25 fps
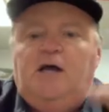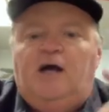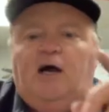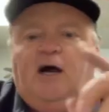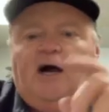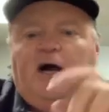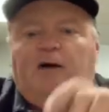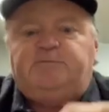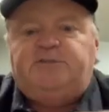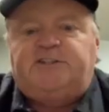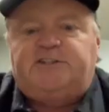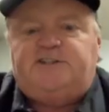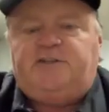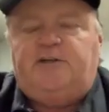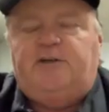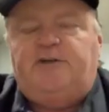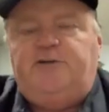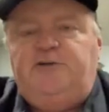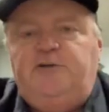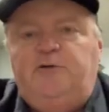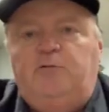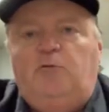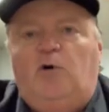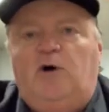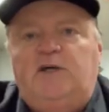I'm just going to
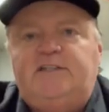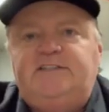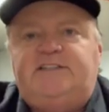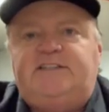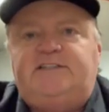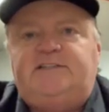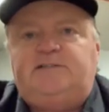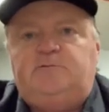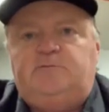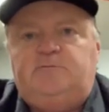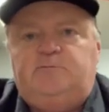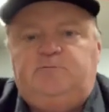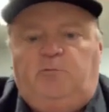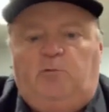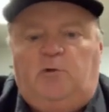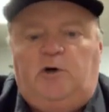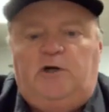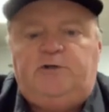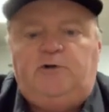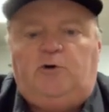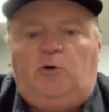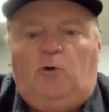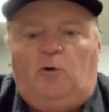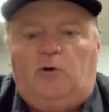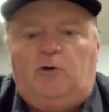do
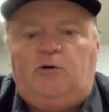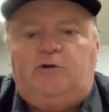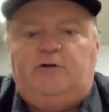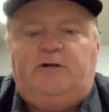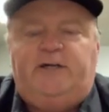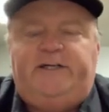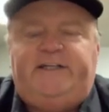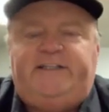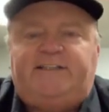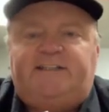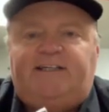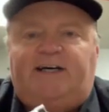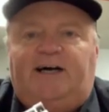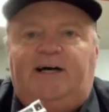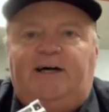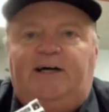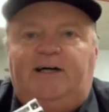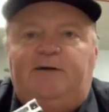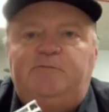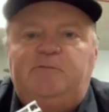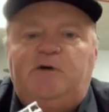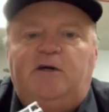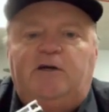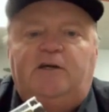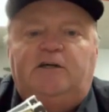one corner at a
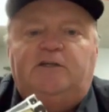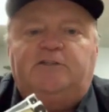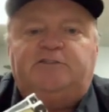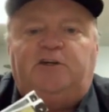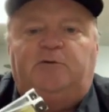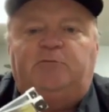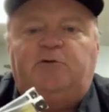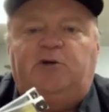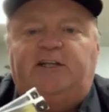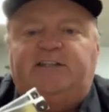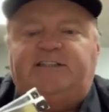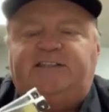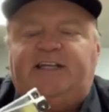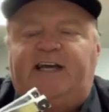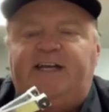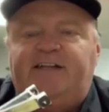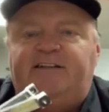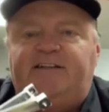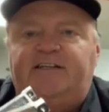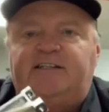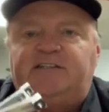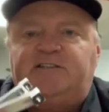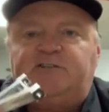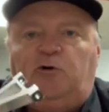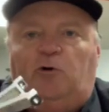time. So I'm going to take
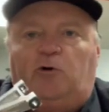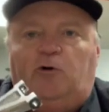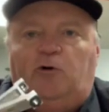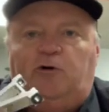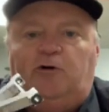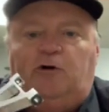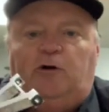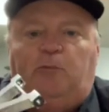this corner